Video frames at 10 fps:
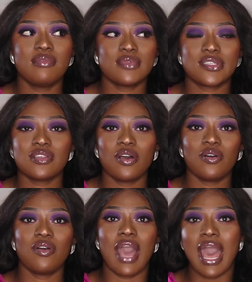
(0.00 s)

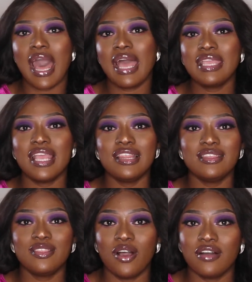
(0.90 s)
So I
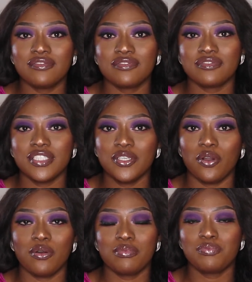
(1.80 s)
love, you
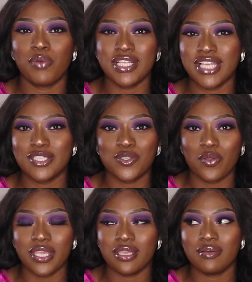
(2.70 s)
know, pointed
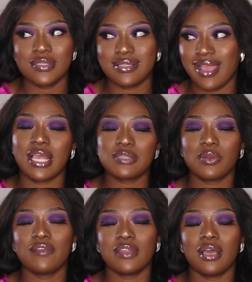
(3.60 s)
toe heels. That's
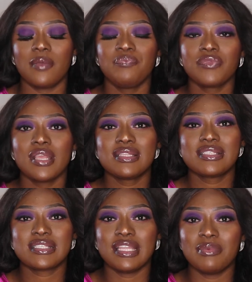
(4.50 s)
one of the
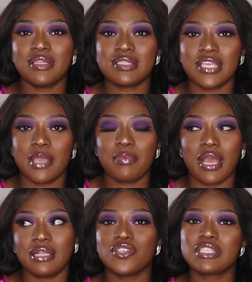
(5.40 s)
slimming tip.
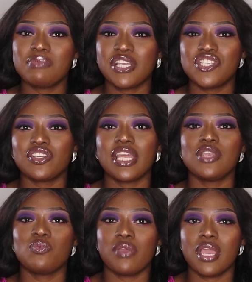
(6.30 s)
Just making sure that
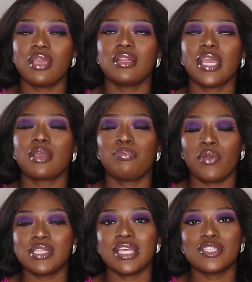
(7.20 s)
you wear like
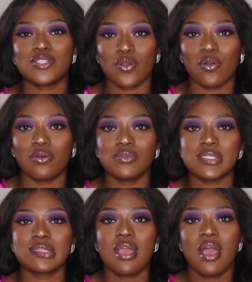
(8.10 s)
pointed
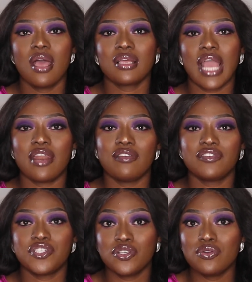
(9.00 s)
toes kind of
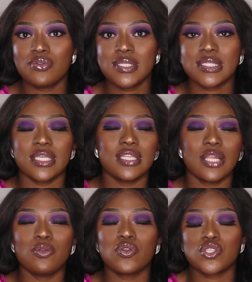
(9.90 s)
shoes.
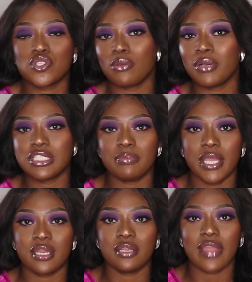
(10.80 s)
They look so much
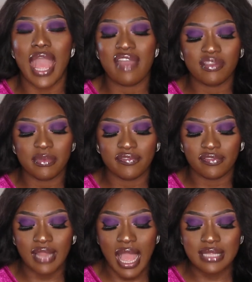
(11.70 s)
better. They have them in
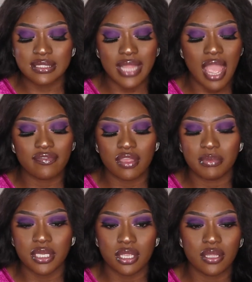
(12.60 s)
flats, they have them
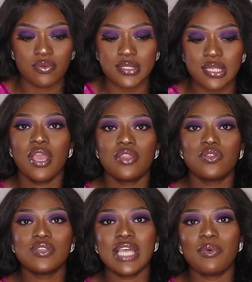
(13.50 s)
in heels.
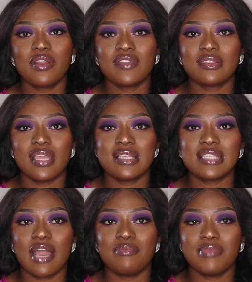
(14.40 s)
Those are one of the things
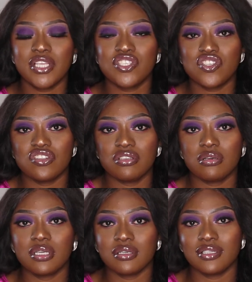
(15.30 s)
that makes you
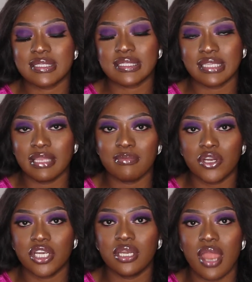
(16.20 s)
look
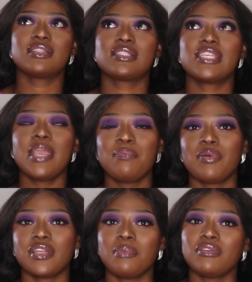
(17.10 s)
slimmer.
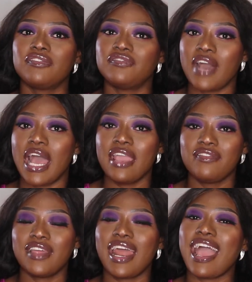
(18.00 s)
Tip number
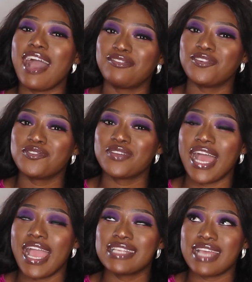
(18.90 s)
5 that I have for you
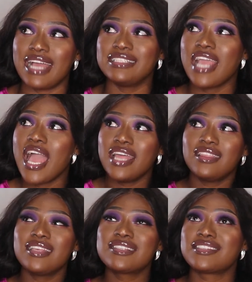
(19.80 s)
guys, and
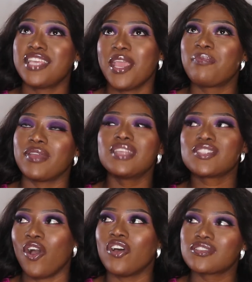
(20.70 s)
this tip
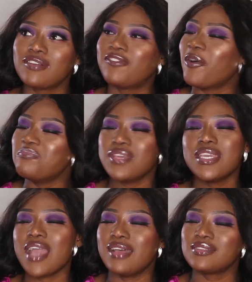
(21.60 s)
is also for
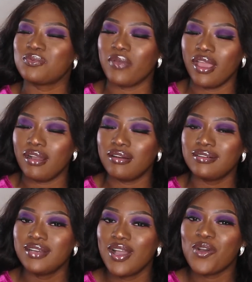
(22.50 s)
me as
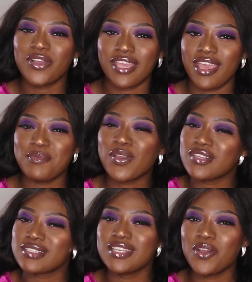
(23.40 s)
well, okay,
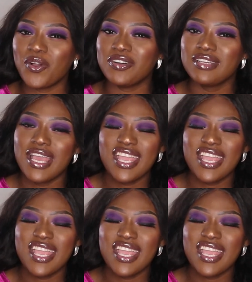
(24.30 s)
because you know